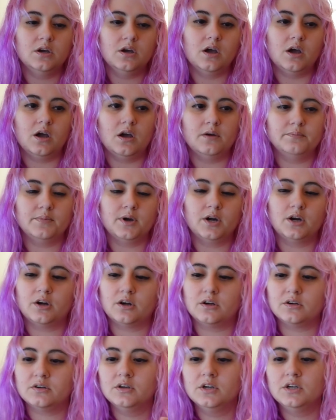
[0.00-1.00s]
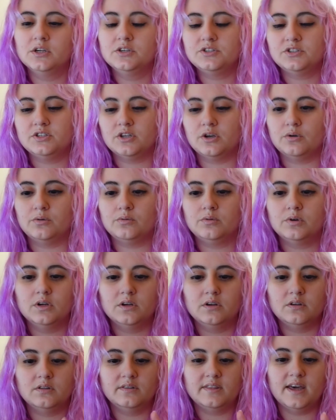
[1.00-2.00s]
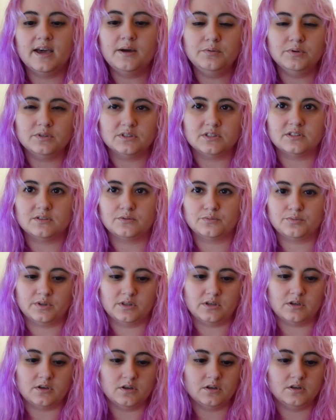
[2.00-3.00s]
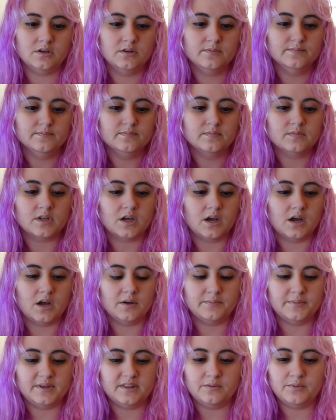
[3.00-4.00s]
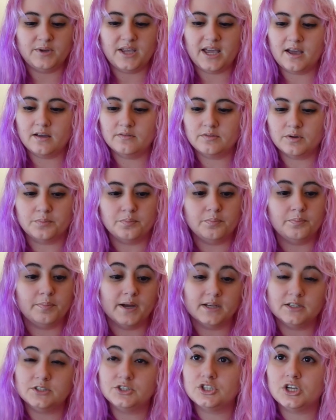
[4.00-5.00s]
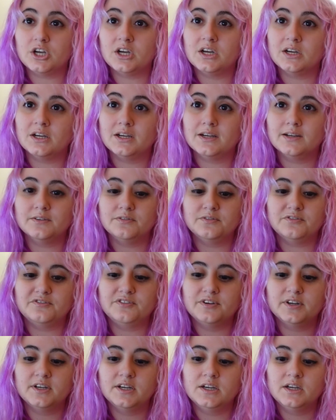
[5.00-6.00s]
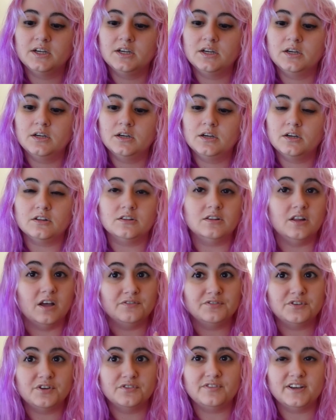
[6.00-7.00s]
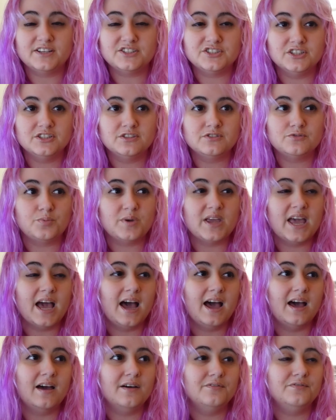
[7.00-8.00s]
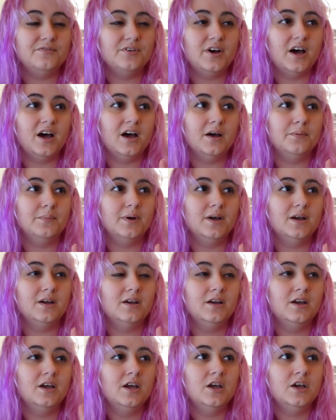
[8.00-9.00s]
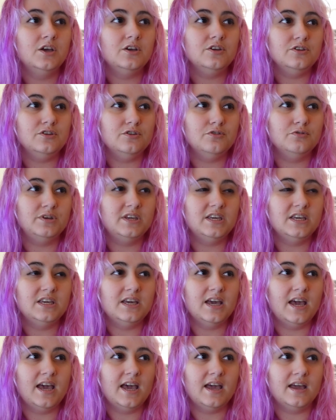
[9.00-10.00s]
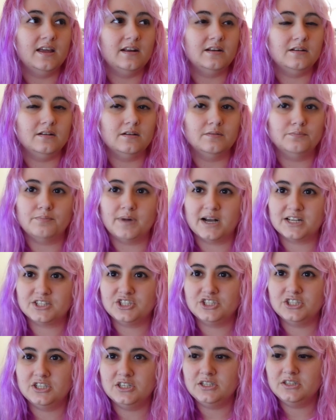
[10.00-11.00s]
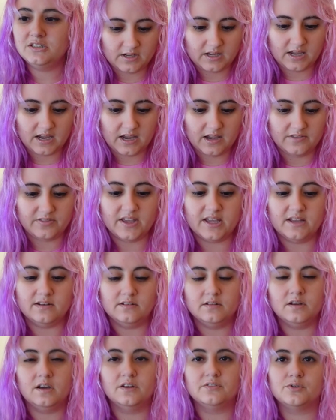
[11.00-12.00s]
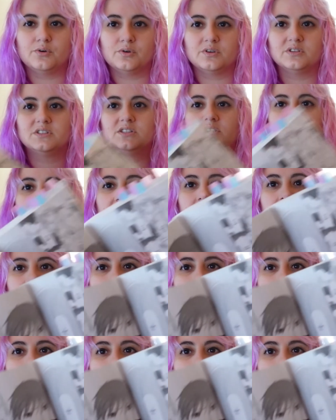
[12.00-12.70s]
um, her. So that was really good. Um, and then we have a bunch of love confessions, we have um, Yuki and Machi. And then, of course,